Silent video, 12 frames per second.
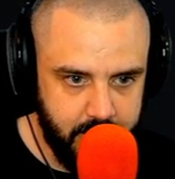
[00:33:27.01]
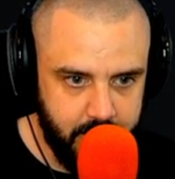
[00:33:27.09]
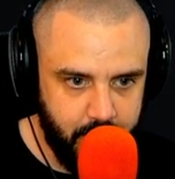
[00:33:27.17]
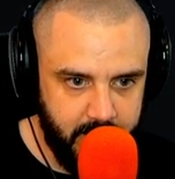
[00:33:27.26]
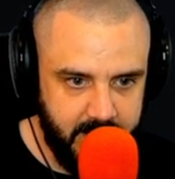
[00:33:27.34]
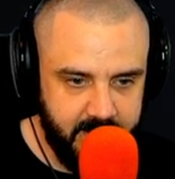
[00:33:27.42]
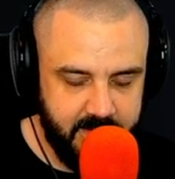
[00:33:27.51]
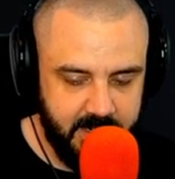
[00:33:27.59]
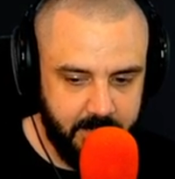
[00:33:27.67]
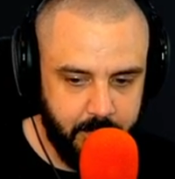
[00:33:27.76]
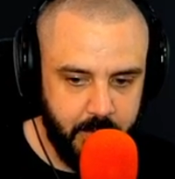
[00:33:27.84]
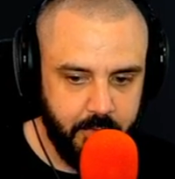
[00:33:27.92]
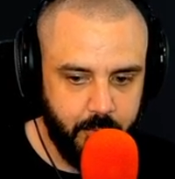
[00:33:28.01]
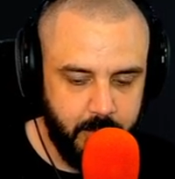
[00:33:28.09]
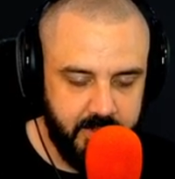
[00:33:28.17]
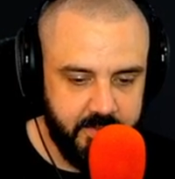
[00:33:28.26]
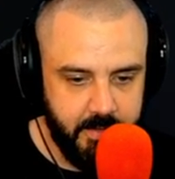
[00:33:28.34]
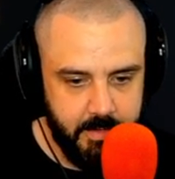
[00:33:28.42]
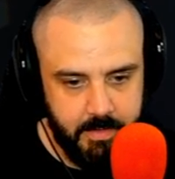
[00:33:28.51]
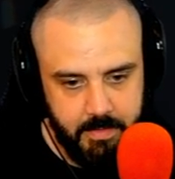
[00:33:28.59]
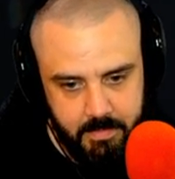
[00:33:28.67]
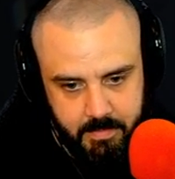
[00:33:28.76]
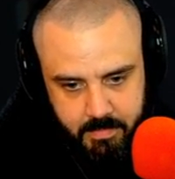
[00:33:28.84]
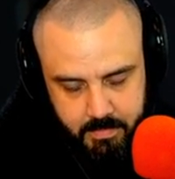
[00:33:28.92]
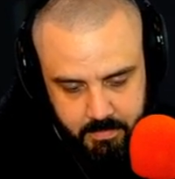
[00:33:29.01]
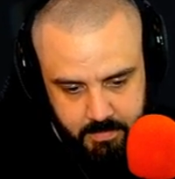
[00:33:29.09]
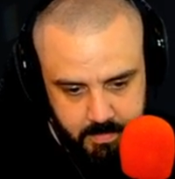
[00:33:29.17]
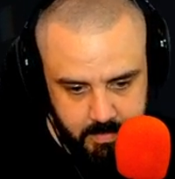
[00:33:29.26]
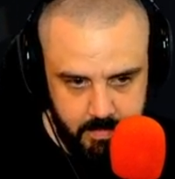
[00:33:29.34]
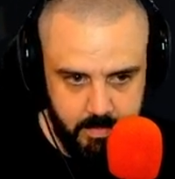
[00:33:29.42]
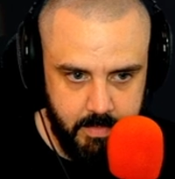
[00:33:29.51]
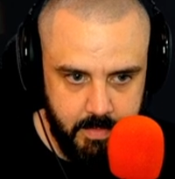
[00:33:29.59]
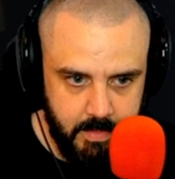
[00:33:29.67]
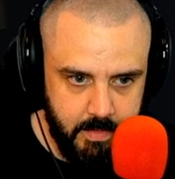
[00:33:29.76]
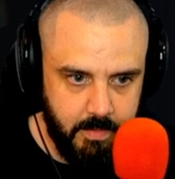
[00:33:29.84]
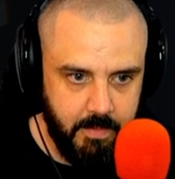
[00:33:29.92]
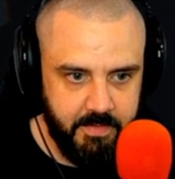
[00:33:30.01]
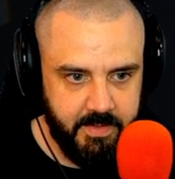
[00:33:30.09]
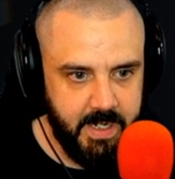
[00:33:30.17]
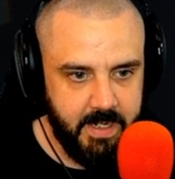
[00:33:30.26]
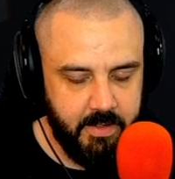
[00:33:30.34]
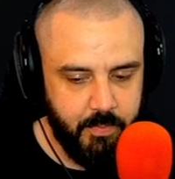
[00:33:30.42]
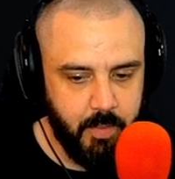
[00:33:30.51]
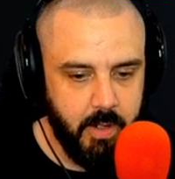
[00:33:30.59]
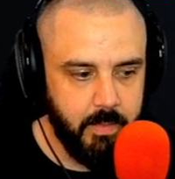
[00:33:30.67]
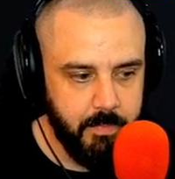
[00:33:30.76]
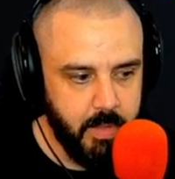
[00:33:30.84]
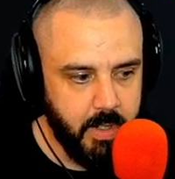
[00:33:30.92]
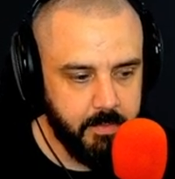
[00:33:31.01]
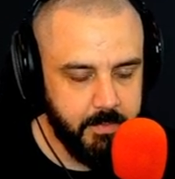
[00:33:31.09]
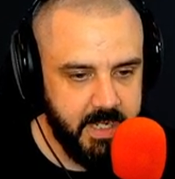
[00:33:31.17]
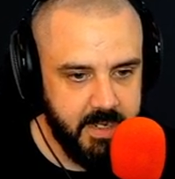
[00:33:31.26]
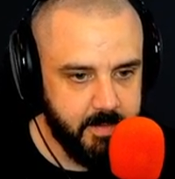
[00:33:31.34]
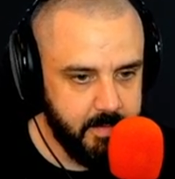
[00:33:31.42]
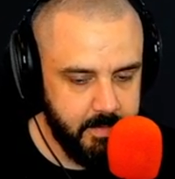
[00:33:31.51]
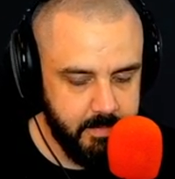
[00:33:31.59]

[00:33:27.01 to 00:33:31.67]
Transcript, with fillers: We need to take pills when he's done. Our sanity's probably bottomed out.